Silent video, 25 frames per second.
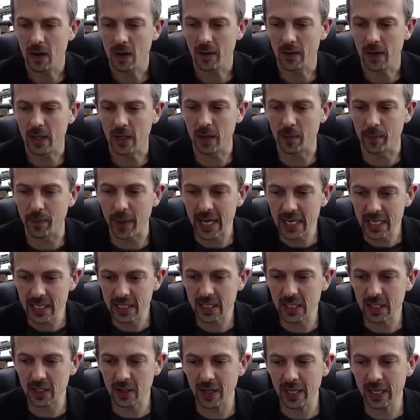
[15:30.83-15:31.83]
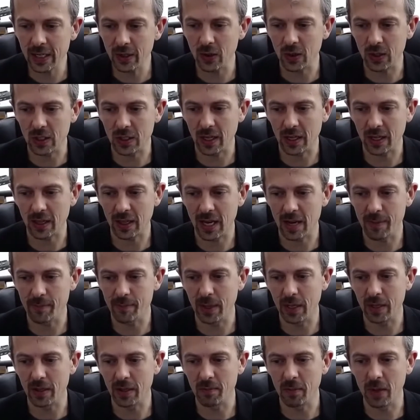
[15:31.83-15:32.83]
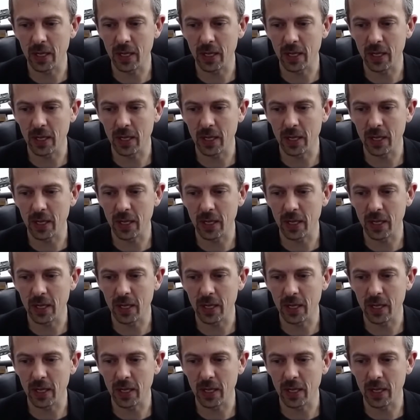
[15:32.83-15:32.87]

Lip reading: the base design looks like that button